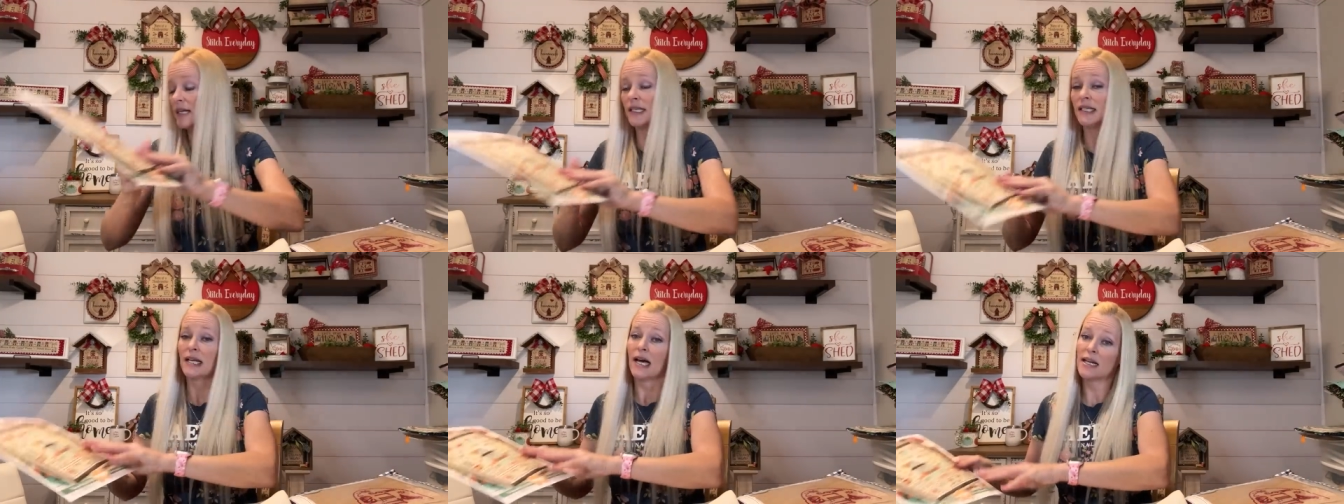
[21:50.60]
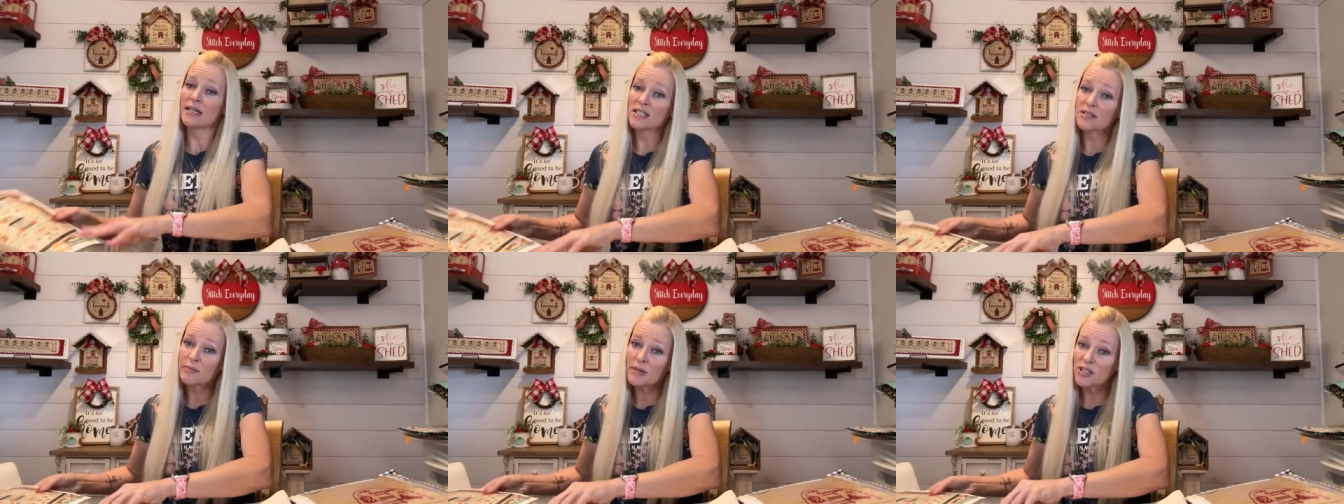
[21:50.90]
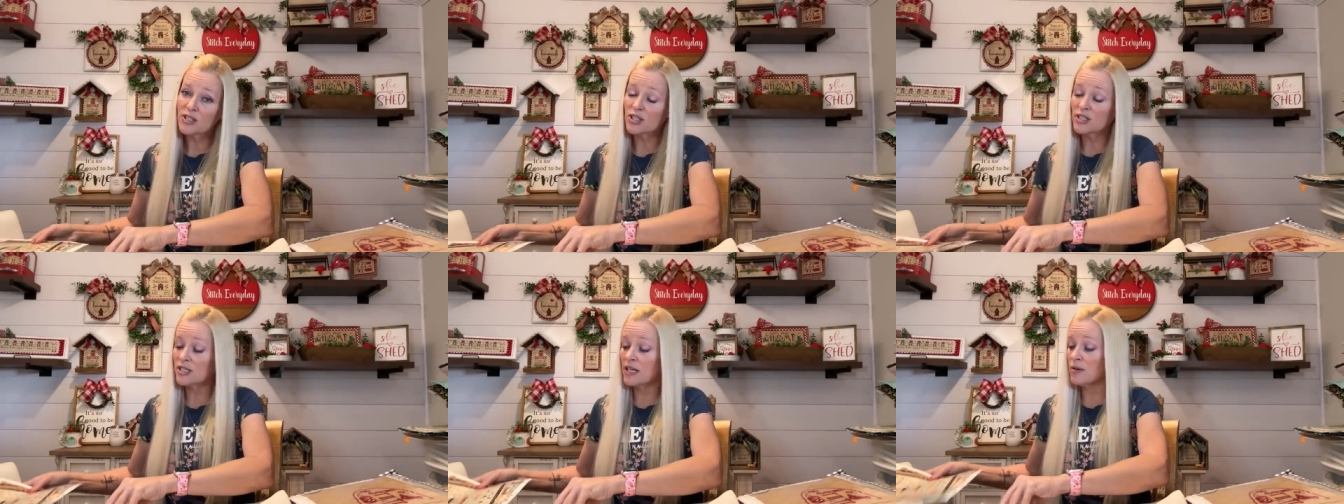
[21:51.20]
Not as
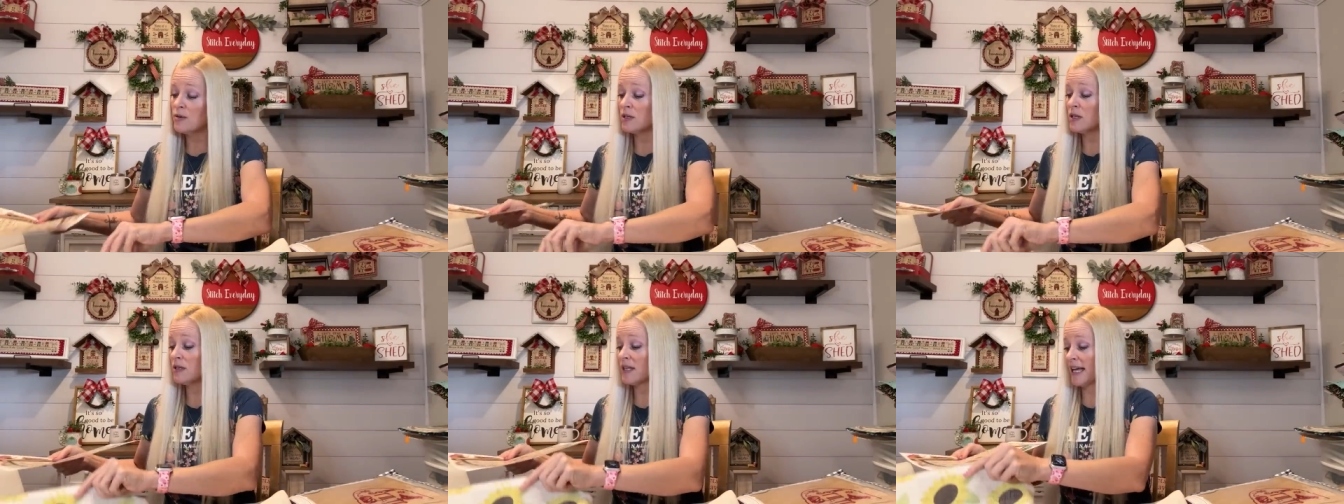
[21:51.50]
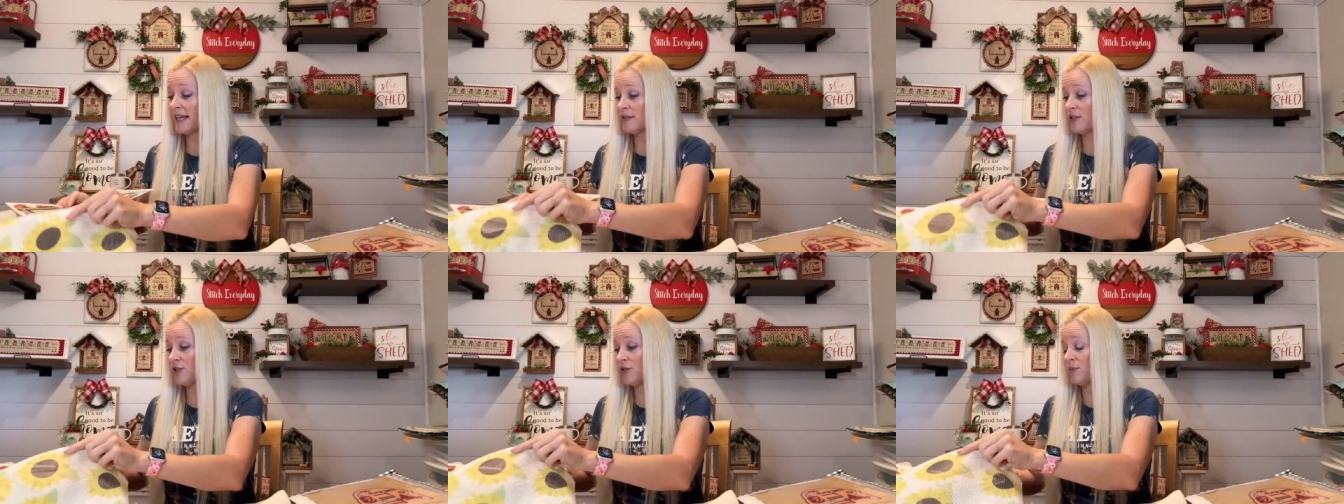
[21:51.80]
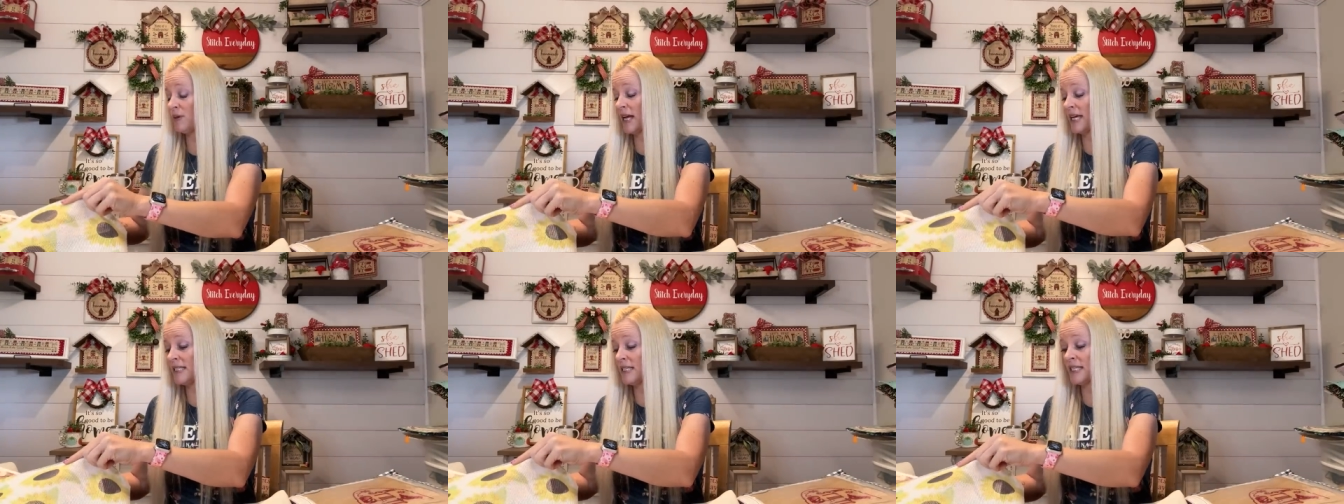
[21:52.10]
much as I would have liked to,
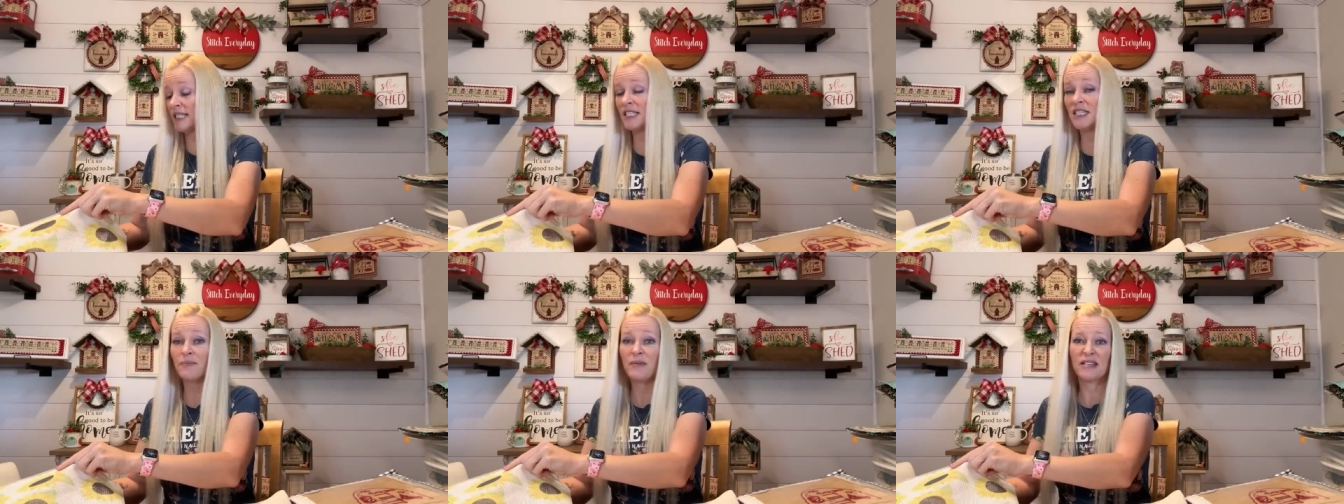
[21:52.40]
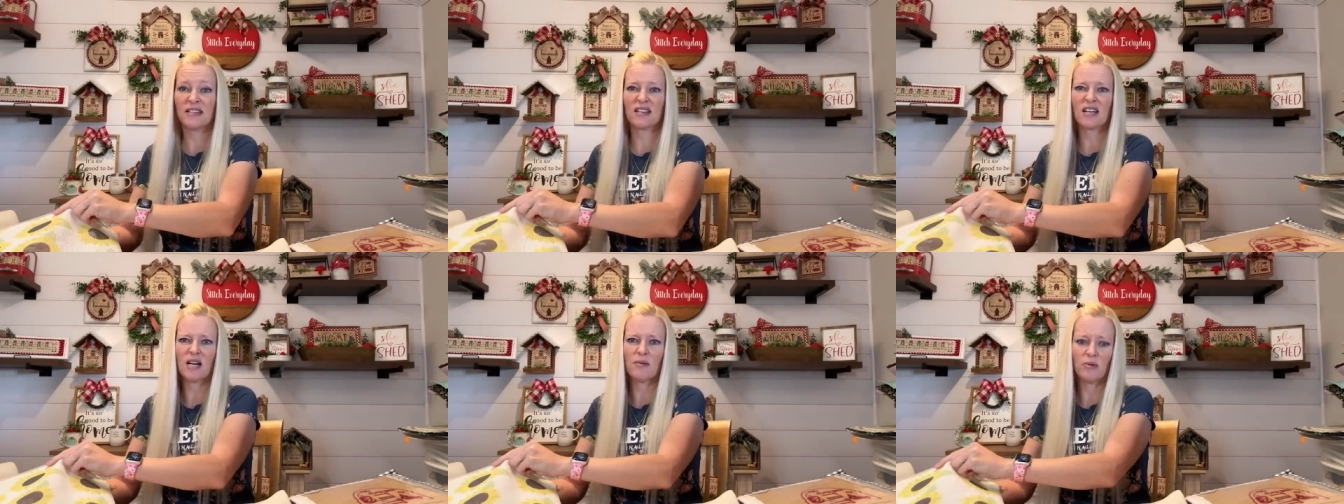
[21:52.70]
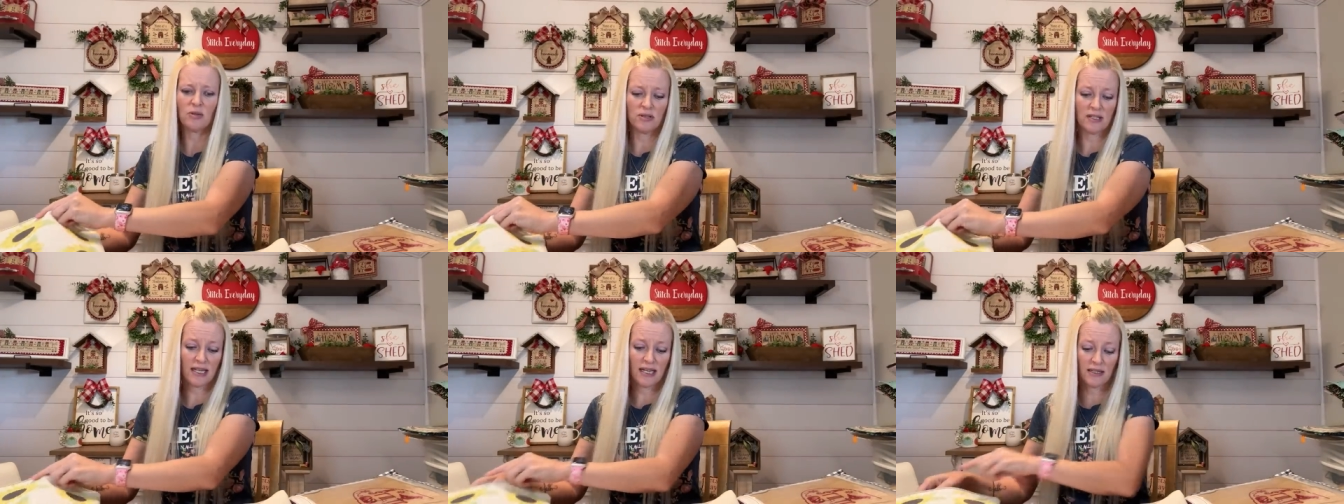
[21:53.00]
but I did spend a
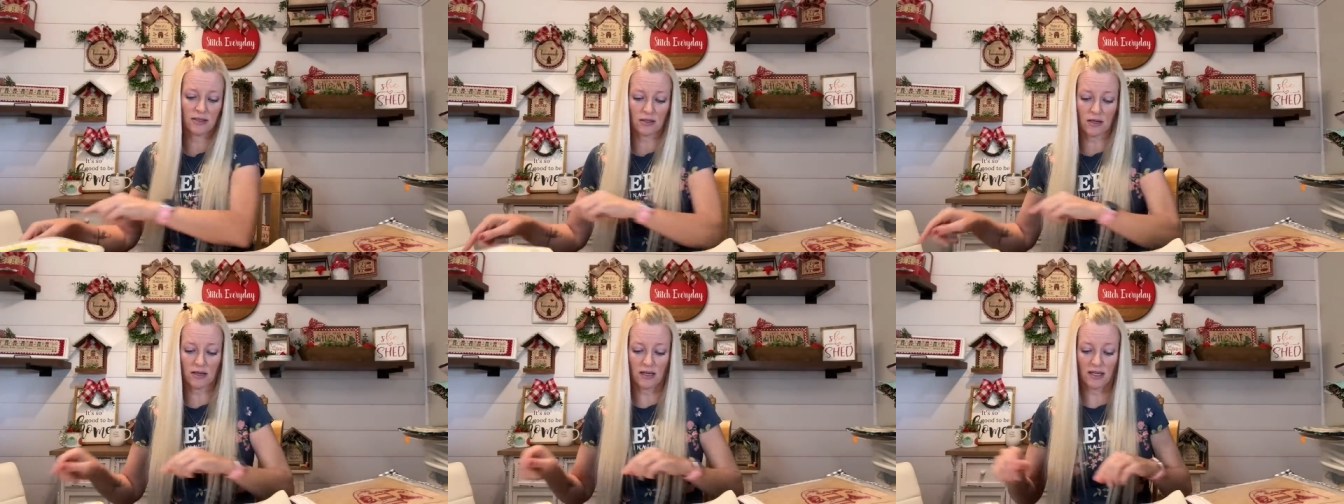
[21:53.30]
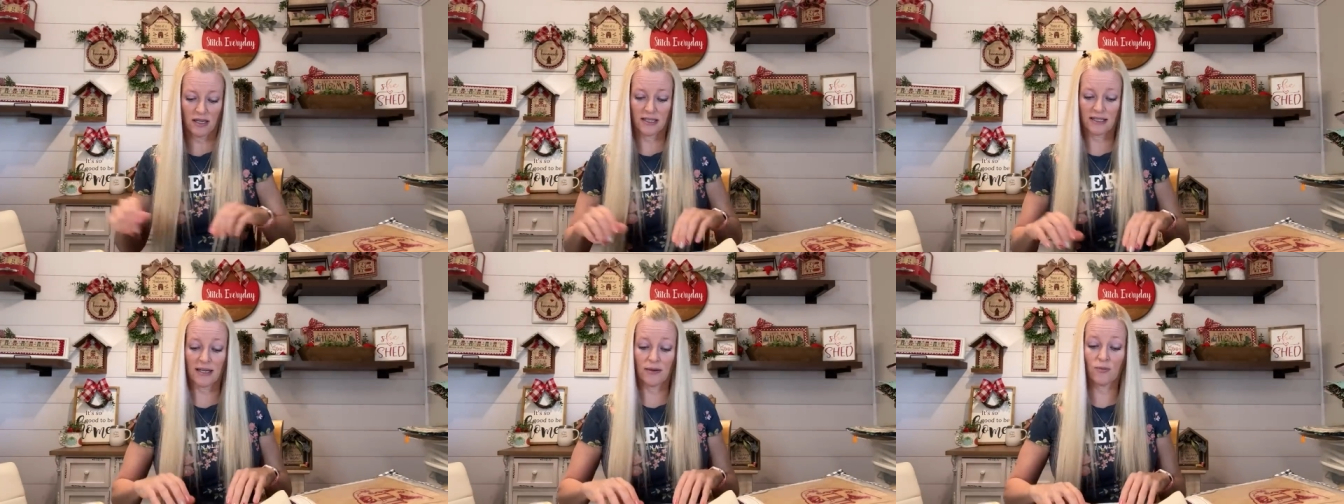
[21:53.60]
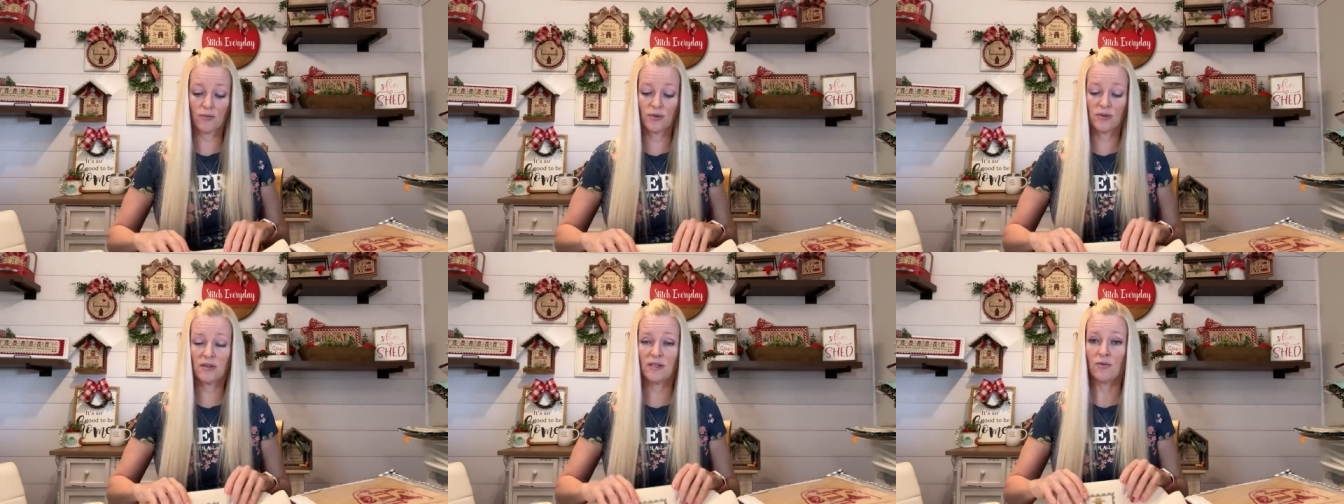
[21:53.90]
couple days on it because I
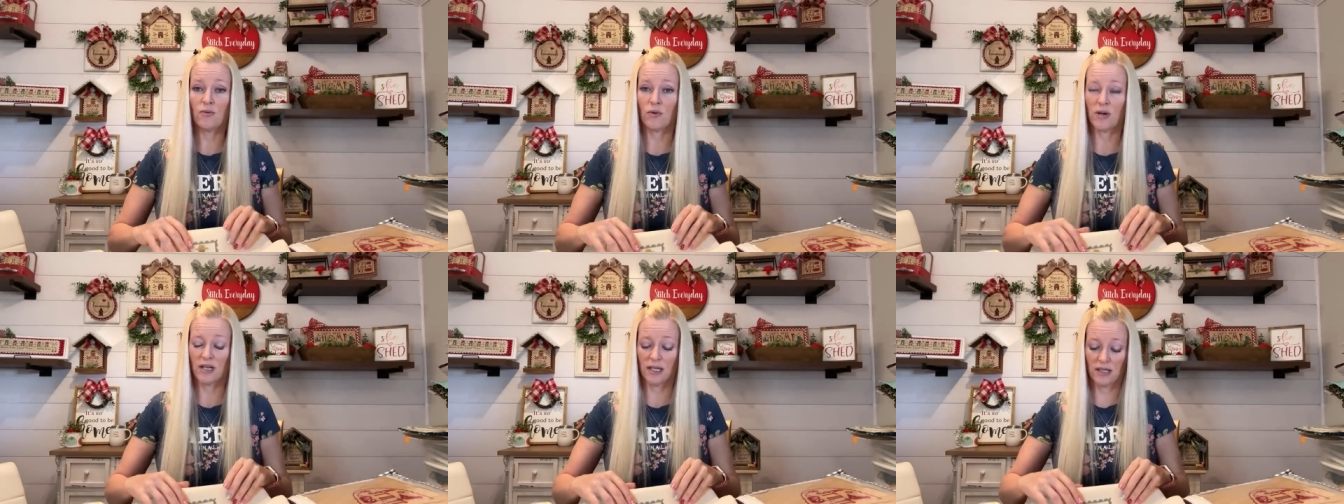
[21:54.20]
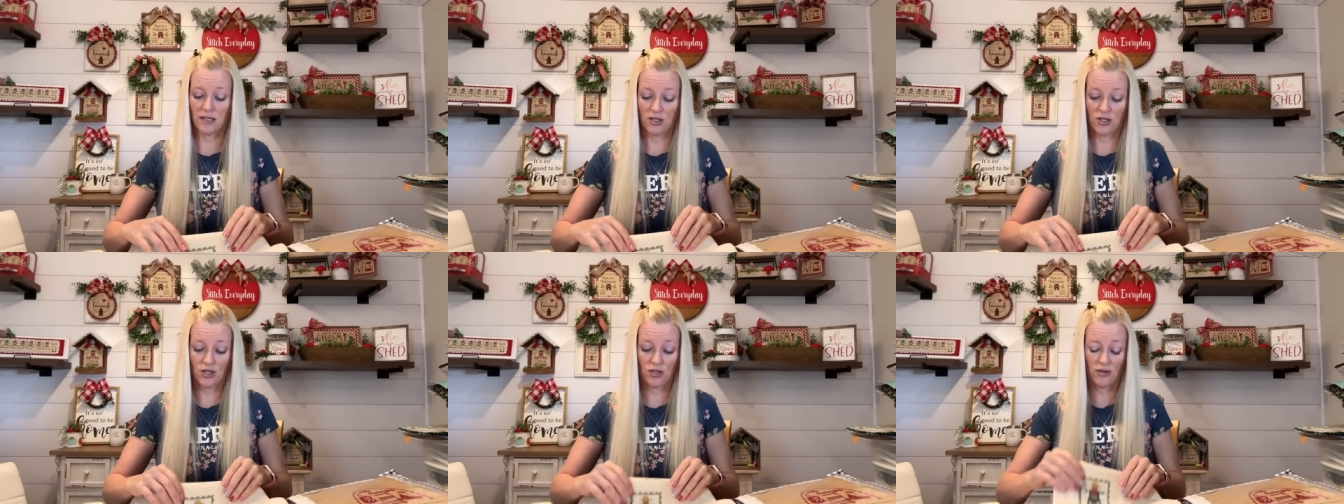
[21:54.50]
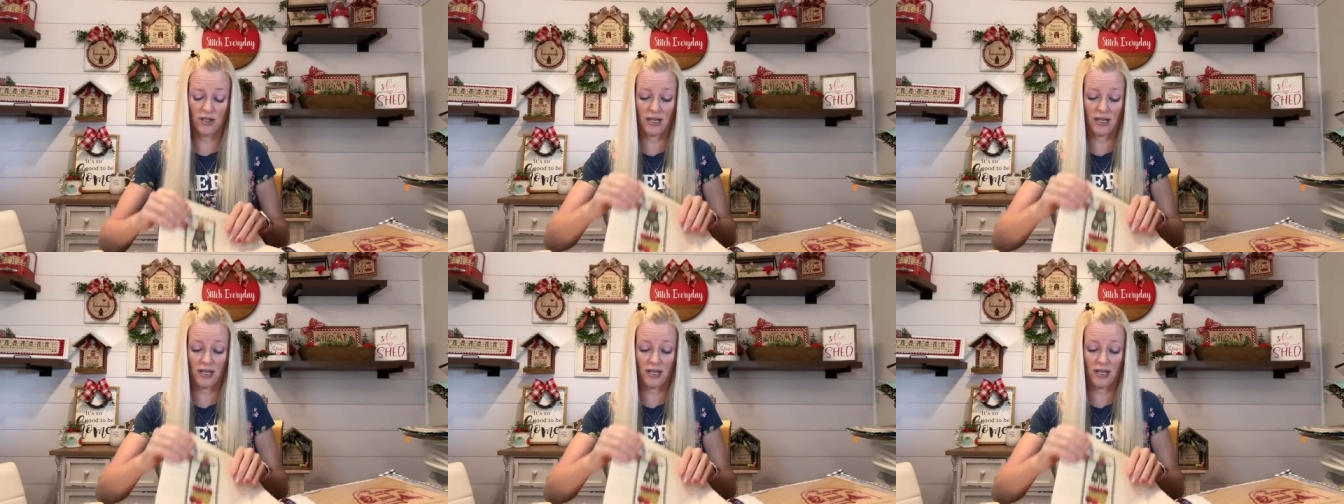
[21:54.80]
really wanted to